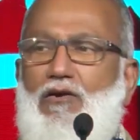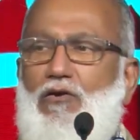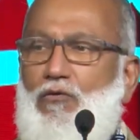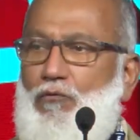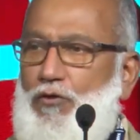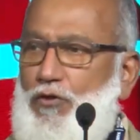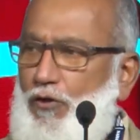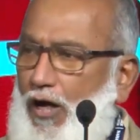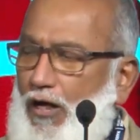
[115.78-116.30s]

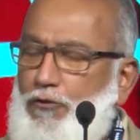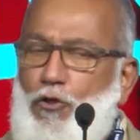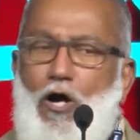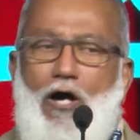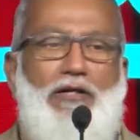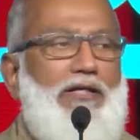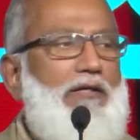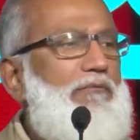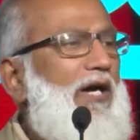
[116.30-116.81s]
We all
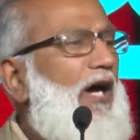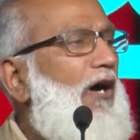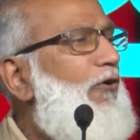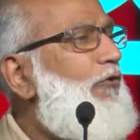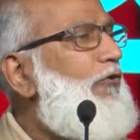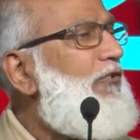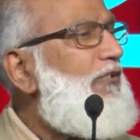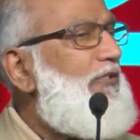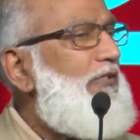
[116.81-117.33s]
talked
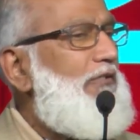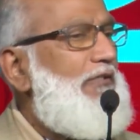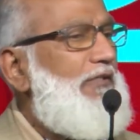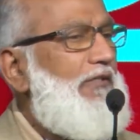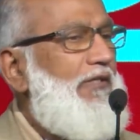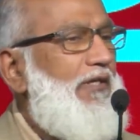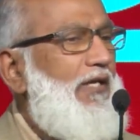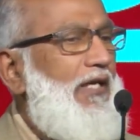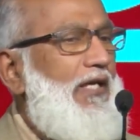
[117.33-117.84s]
about
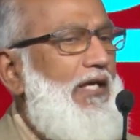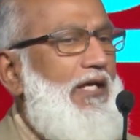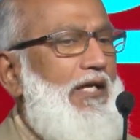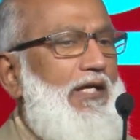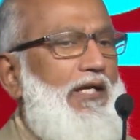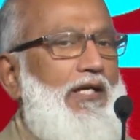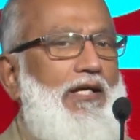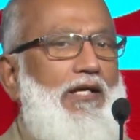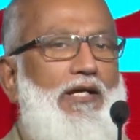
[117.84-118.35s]

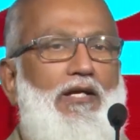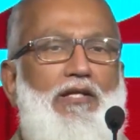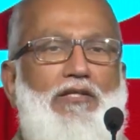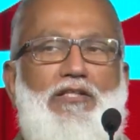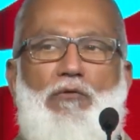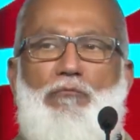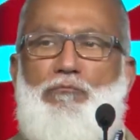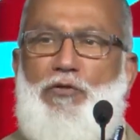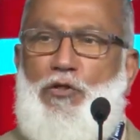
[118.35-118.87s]

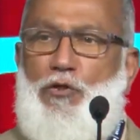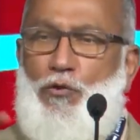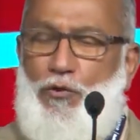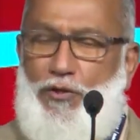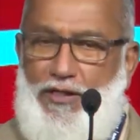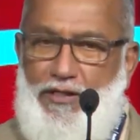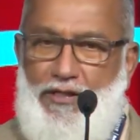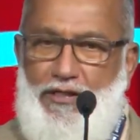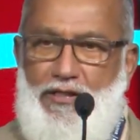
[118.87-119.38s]
the
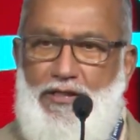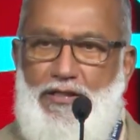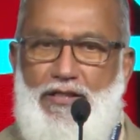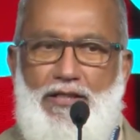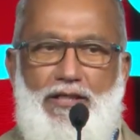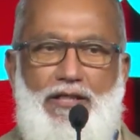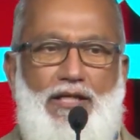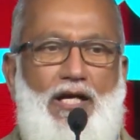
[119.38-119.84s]
beauty